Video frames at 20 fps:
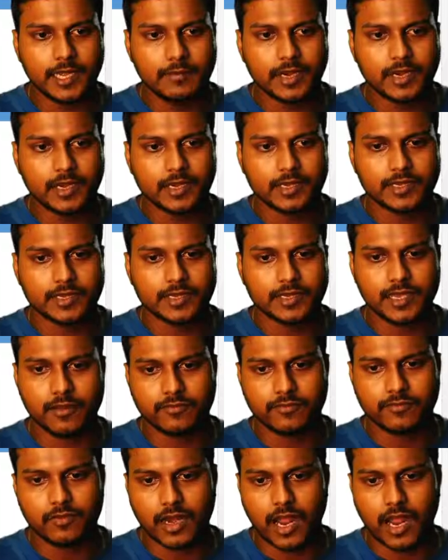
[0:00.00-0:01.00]
yeah, for
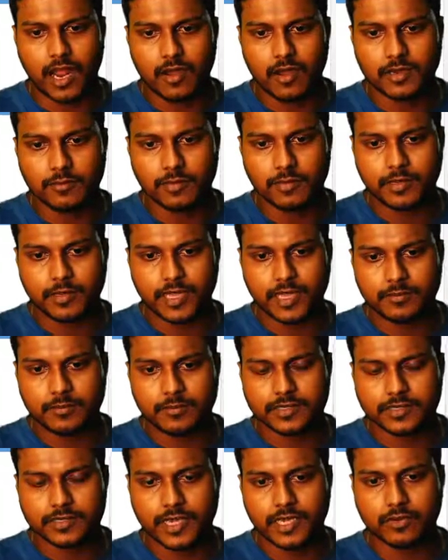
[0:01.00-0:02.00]
our purpose, I'm saying
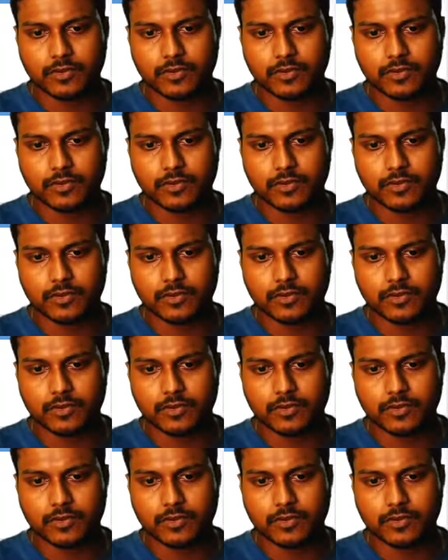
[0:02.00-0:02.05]
okay,